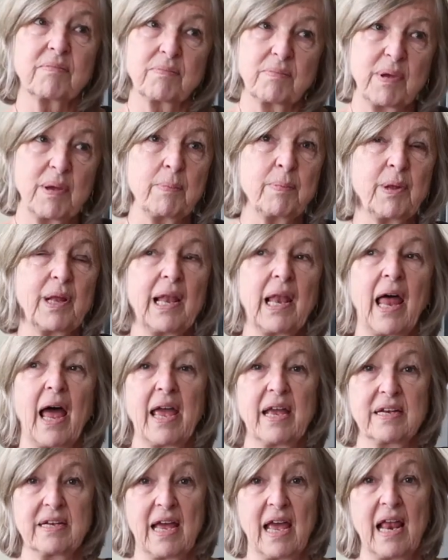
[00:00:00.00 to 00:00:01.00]
people
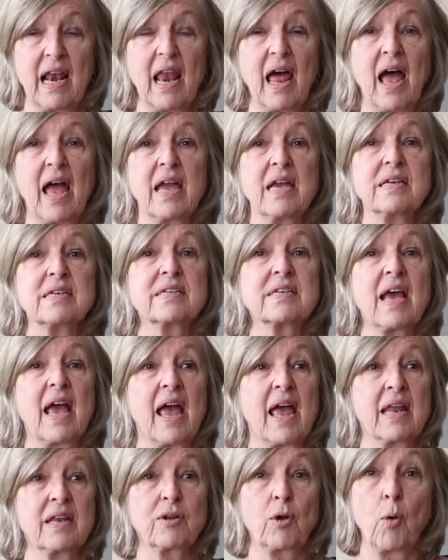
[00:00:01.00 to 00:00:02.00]
like daylight
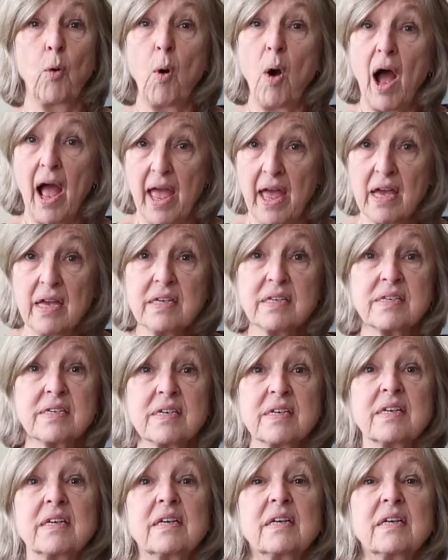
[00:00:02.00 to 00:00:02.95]
and quiet,